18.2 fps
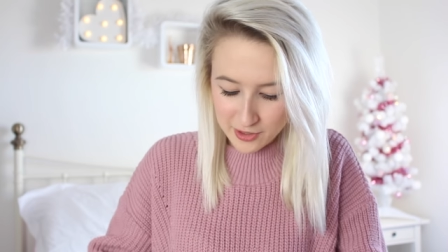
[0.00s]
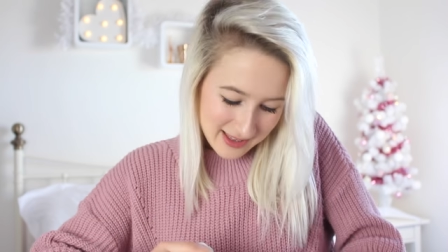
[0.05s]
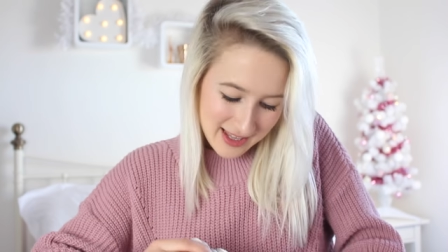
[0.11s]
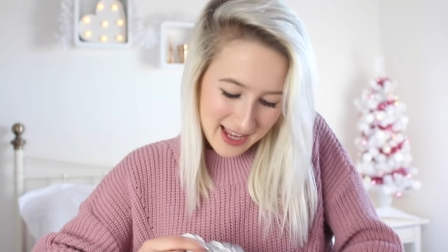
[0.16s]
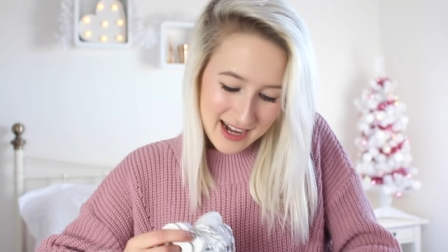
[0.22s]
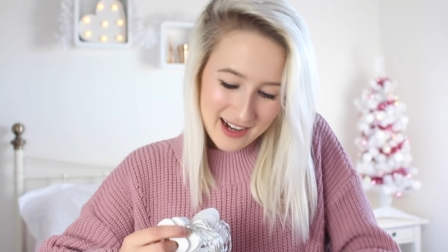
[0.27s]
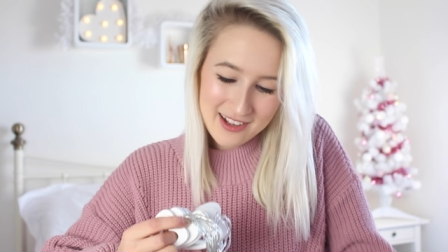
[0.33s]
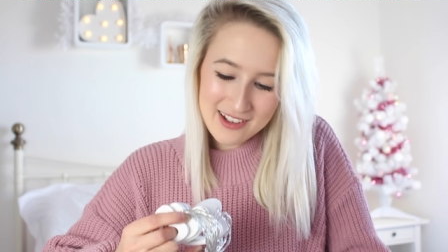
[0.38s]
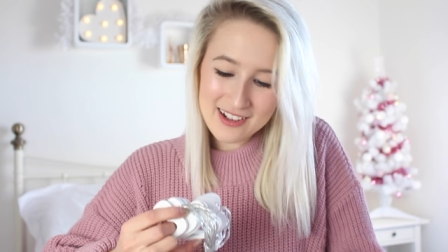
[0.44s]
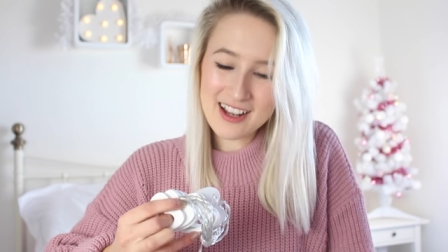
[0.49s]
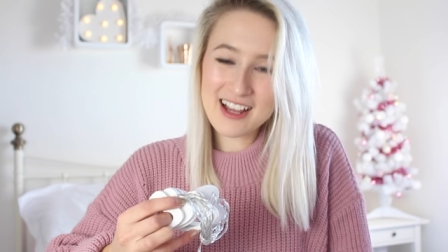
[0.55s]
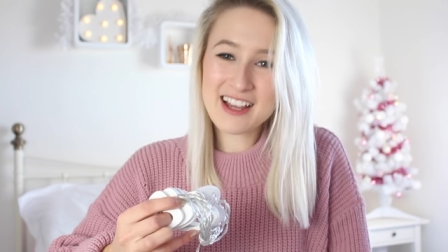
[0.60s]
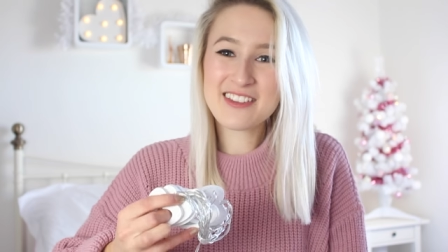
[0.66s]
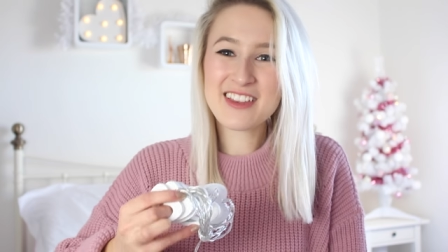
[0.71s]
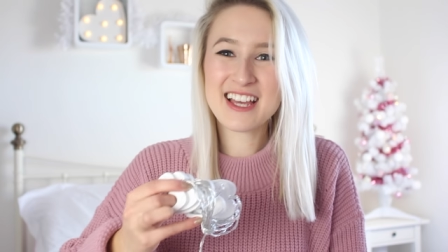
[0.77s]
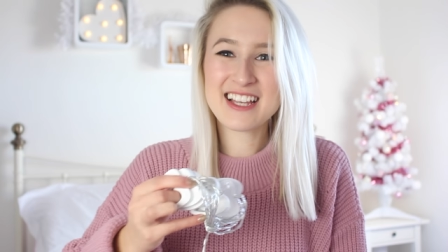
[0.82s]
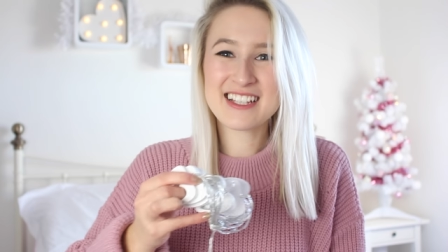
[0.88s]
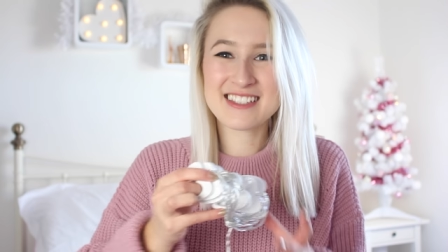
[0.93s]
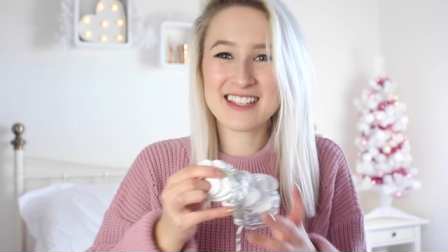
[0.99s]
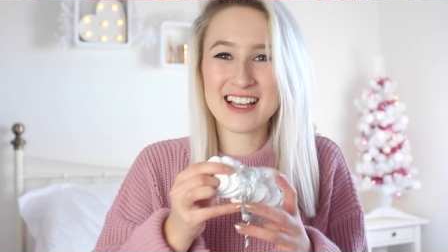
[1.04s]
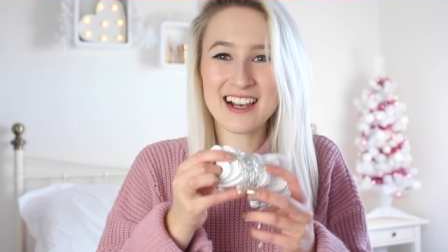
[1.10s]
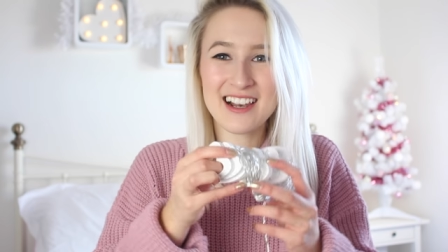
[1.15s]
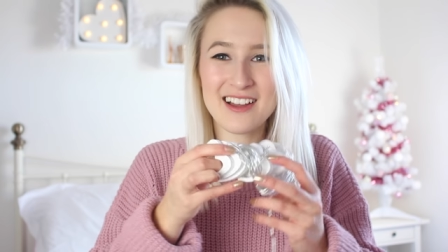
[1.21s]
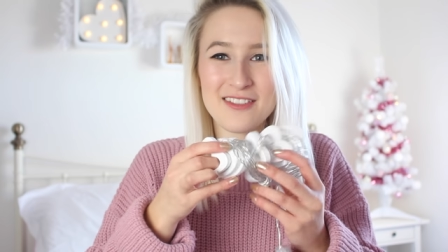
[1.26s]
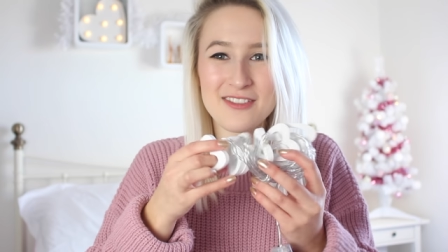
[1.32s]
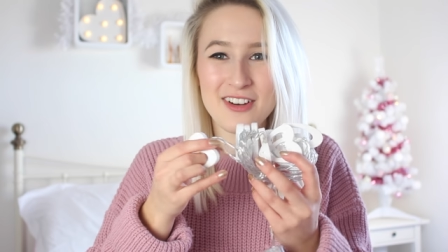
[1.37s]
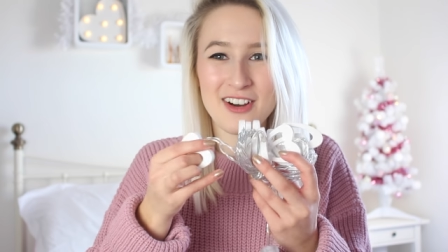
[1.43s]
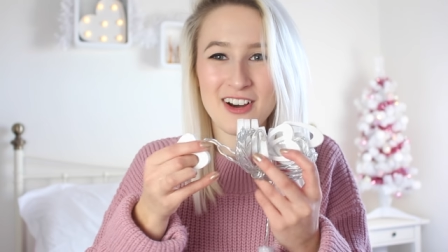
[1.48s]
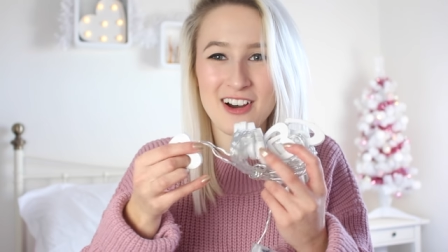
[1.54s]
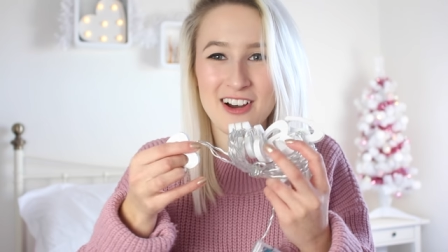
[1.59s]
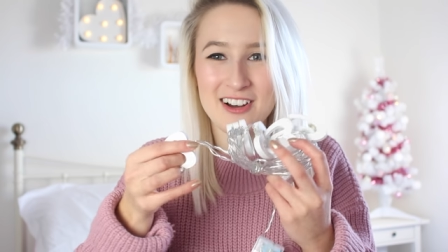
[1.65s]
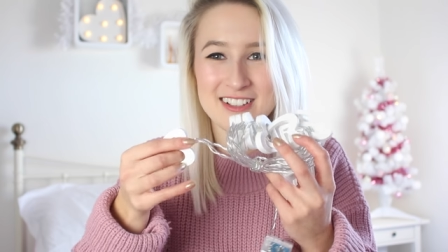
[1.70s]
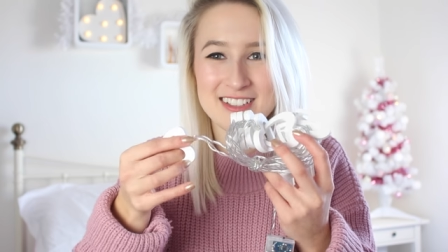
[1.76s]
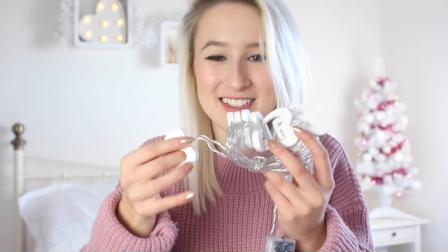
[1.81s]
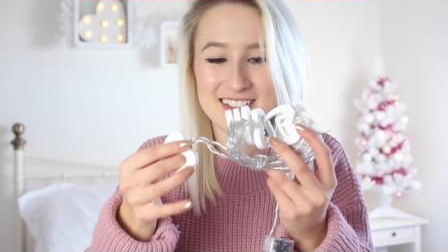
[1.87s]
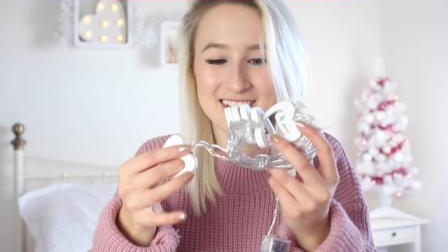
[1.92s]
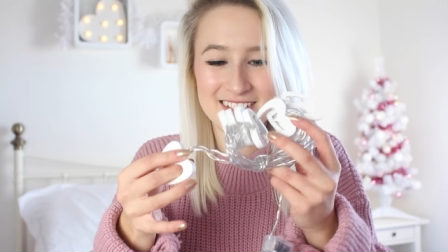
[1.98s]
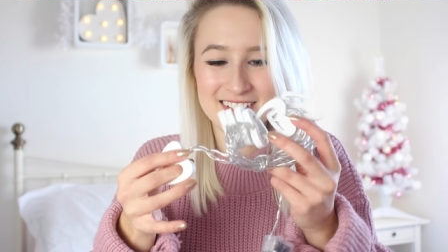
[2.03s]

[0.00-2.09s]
They look like this. They're love hearts.